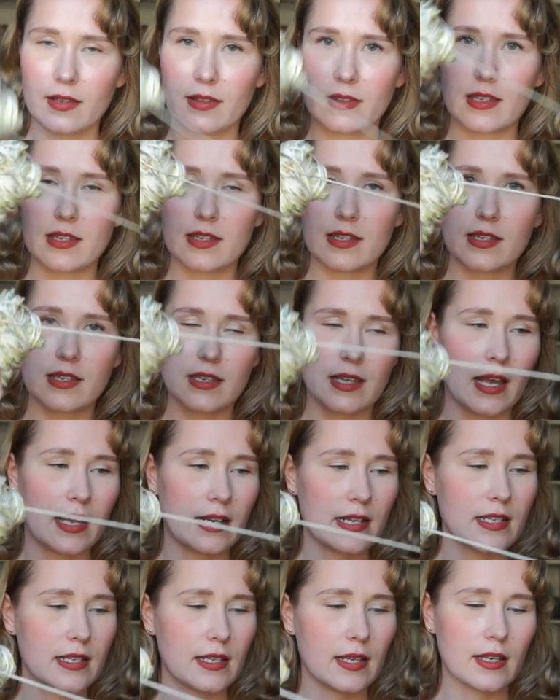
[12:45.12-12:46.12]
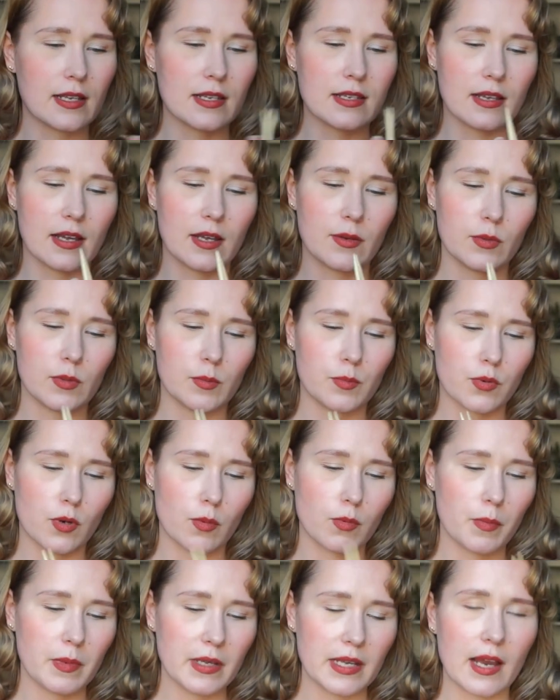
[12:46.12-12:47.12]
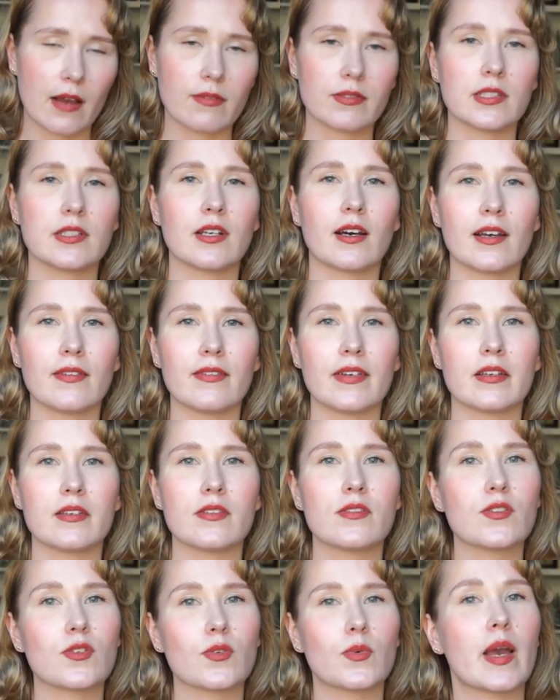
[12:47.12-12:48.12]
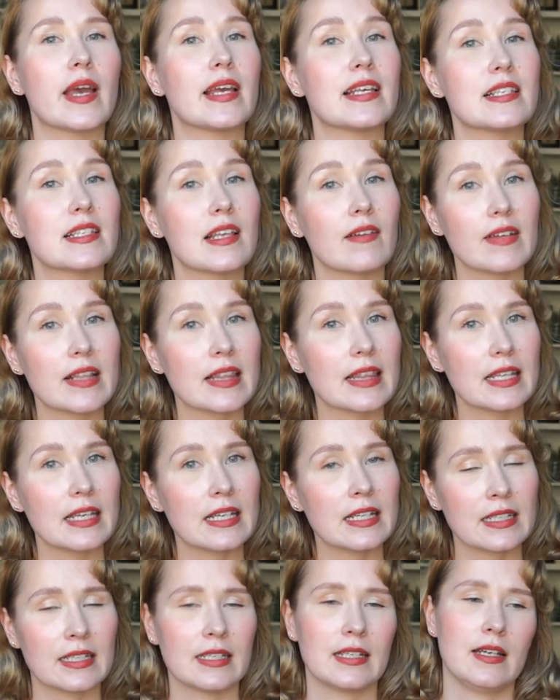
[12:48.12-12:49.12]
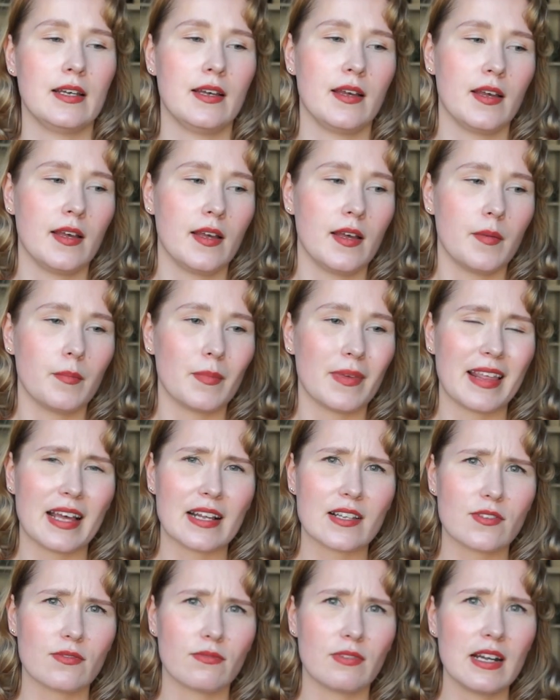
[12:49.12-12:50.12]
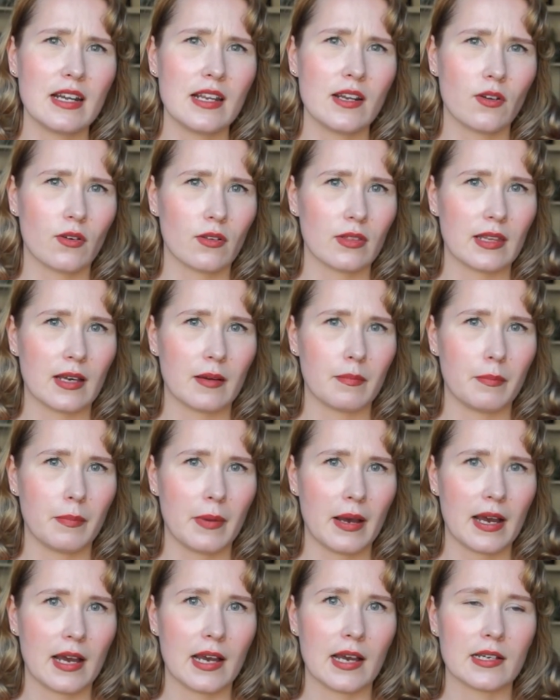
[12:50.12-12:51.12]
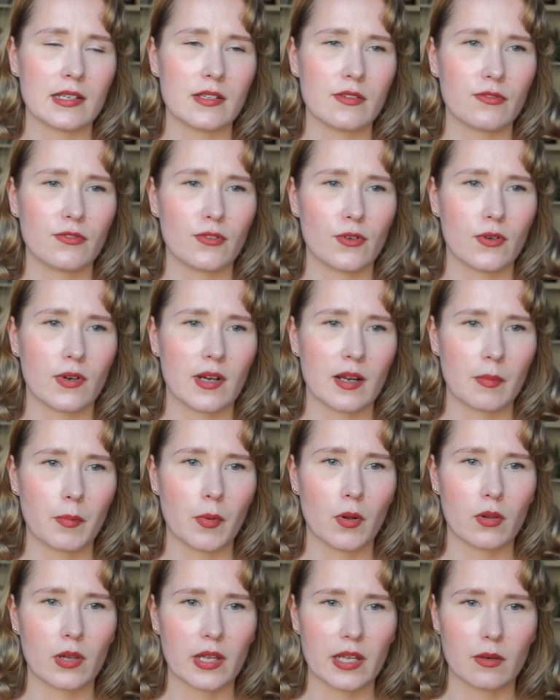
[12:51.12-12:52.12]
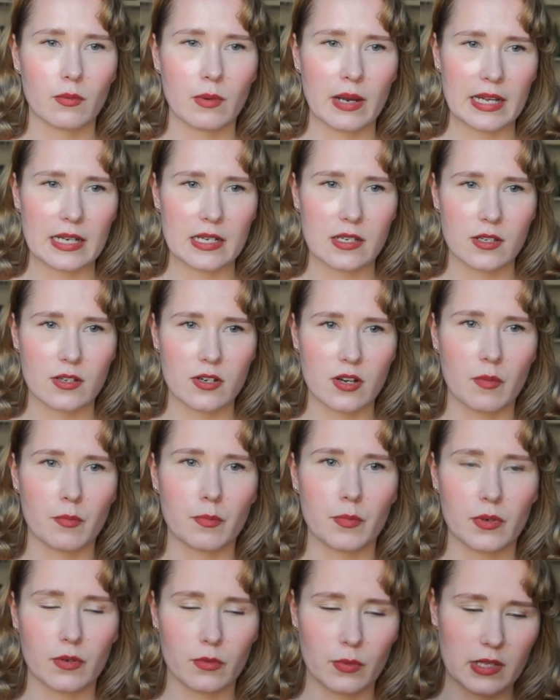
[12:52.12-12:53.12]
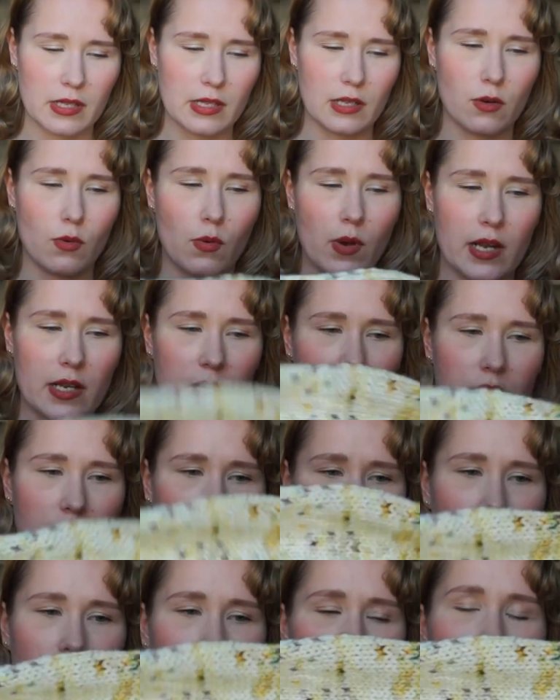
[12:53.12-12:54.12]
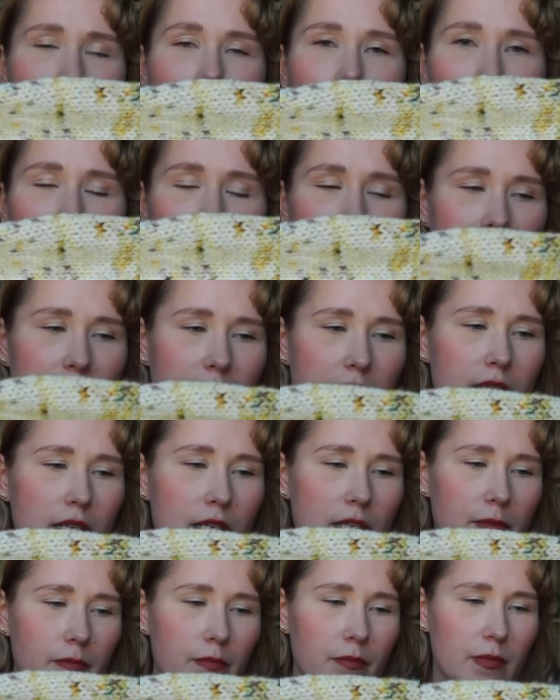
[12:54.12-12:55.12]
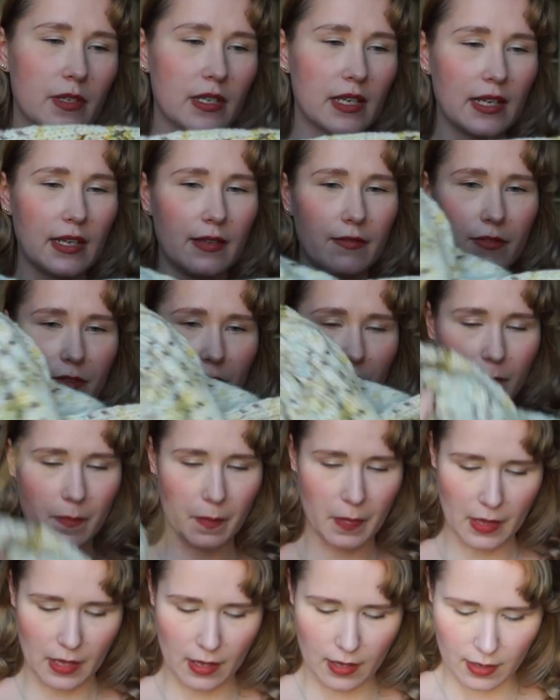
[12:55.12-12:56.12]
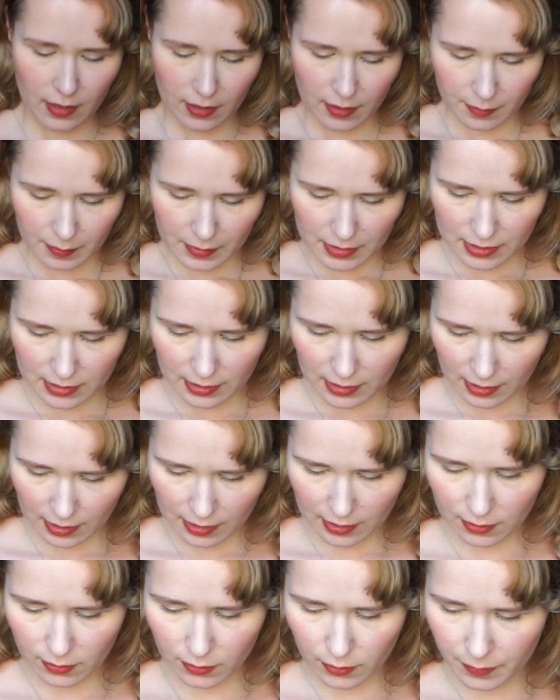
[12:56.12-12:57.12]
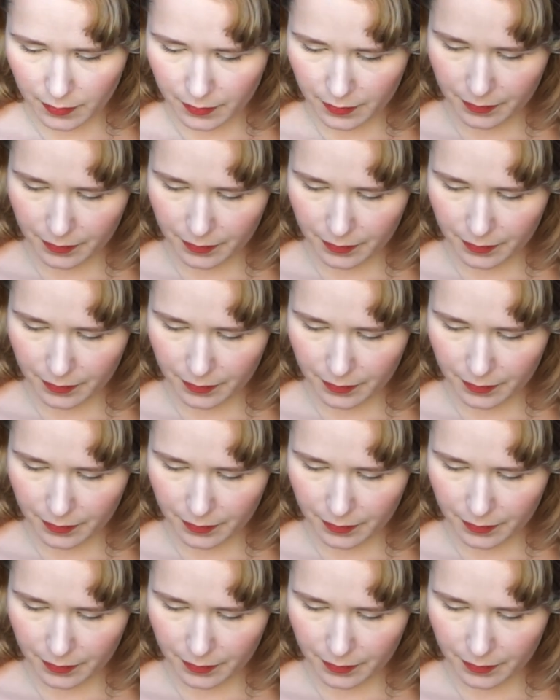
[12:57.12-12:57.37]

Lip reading: This is skein 6. I will probably have to dive into a 7th, but that's really not that bad for a bulky weight jumper with quite voluminous sleeves. Let's see how